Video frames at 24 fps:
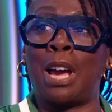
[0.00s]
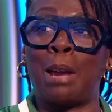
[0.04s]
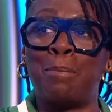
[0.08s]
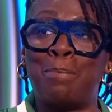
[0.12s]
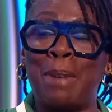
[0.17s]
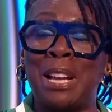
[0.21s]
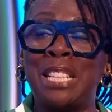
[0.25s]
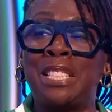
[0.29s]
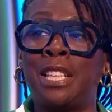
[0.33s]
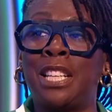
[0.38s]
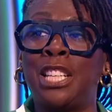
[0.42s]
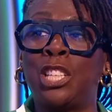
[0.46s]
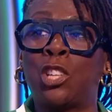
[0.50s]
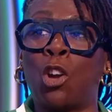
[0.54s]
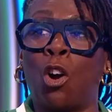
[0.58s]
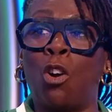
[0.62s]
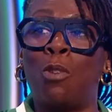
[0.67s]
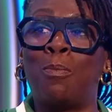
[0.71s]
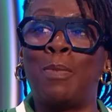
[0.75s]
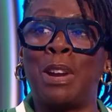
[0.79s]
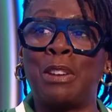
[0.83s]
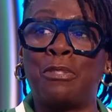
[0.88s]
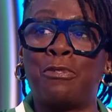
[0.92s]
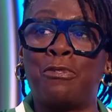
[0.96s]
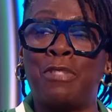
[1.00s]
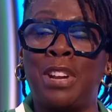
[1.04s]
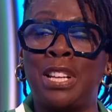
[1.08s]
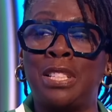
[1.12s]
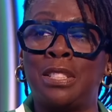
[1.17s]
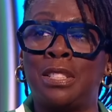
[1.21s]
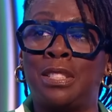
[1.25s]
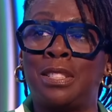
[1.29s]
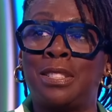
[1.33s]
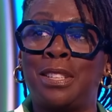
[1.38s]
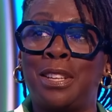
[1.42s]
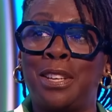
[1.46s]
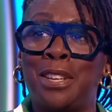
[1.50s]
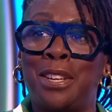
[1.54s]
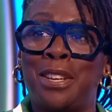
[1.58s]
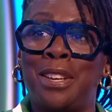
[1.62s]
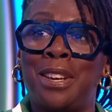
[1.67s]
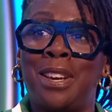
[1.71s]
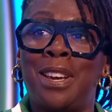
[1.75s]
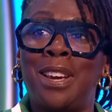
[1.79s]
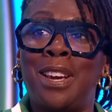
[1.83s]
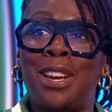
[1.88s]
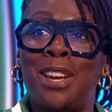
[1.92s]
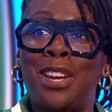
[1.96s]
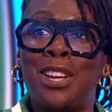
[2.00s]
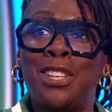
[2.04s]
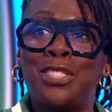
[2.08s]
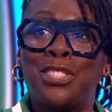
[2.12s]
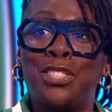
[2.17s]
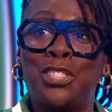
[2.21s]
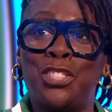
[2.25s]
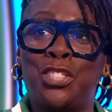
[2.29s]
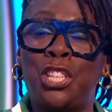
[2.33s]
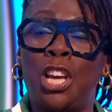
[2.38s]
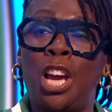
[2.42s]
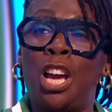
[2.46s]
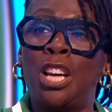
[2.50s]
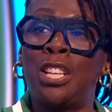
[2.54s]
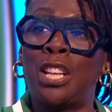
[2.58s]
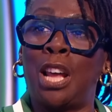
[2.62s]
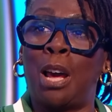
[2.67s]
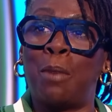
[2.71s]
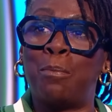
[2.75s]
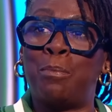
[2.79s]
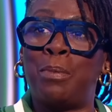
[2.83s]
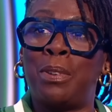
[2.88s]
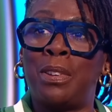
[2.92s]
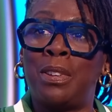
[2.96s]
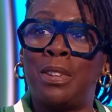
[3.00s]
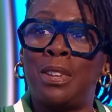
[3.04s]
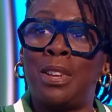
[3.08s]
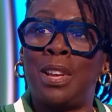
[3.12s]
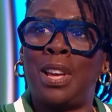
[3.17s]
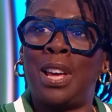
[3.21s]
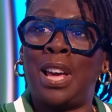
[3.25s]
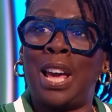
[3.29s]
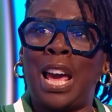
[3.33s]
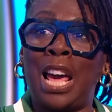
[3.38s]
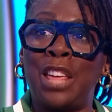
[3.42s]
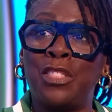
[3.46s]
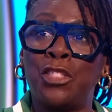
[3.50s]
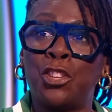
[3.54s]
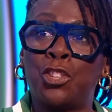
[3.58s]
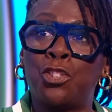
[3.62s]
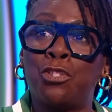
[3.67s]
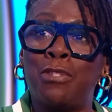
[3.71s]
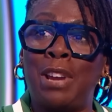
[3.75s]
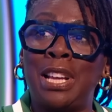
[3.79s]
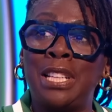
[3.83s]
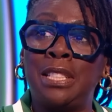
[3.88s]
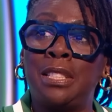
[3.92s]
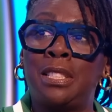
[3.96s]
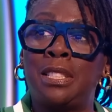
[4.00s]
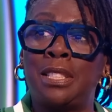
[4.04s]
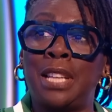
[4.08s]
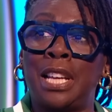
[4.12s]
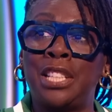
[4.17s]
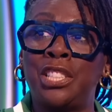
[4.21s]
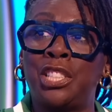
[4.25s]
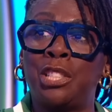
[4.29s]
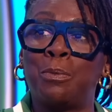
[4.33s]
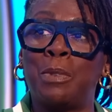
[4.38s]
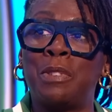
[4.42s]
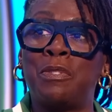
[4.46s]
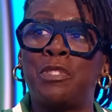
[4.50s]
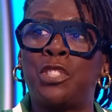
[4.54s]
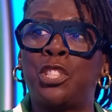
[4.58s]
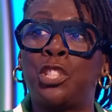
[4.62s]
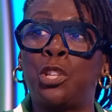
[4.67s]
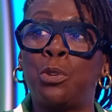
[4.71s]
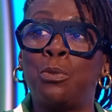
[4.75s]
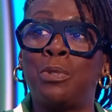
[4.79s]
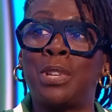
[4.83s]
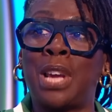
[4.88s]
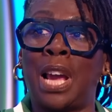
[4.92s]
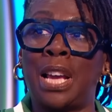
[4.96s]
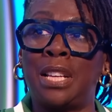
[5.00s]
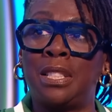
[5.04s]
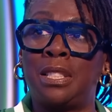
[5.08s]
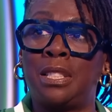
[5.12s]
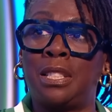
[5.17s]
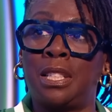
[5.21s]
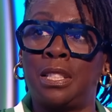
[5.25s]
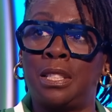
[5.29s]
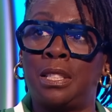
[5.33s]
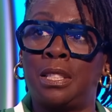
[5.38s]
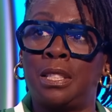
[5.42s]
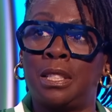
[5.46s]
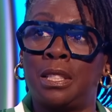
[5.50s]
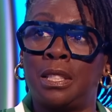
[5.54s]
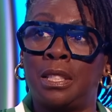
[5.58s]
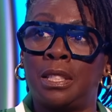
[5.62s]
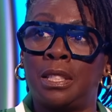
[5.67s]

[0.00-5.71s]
I basically got all my friends to turn up at the train station with suitcases.